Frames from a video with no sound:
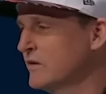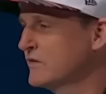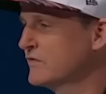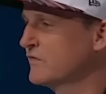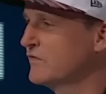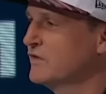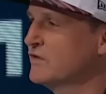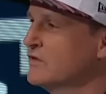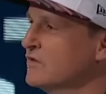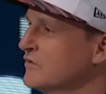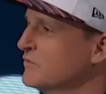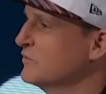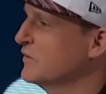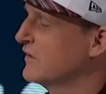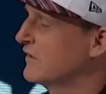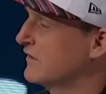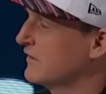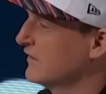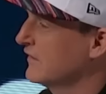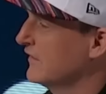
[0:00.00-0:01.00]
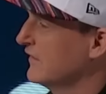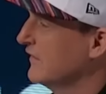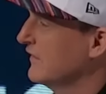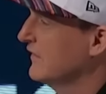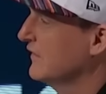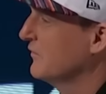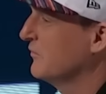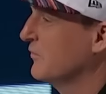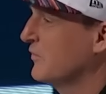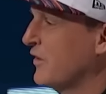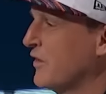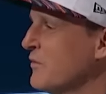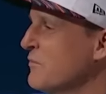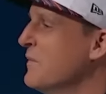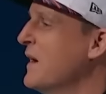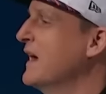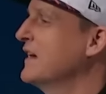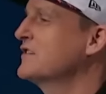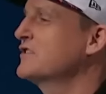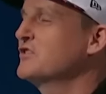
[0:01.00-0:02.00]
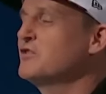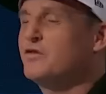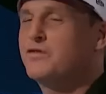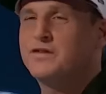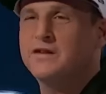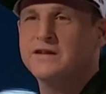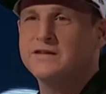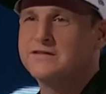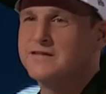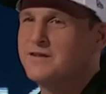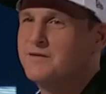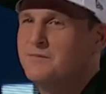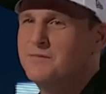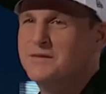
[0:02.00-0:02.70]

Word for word: is filled with one of the magical things of the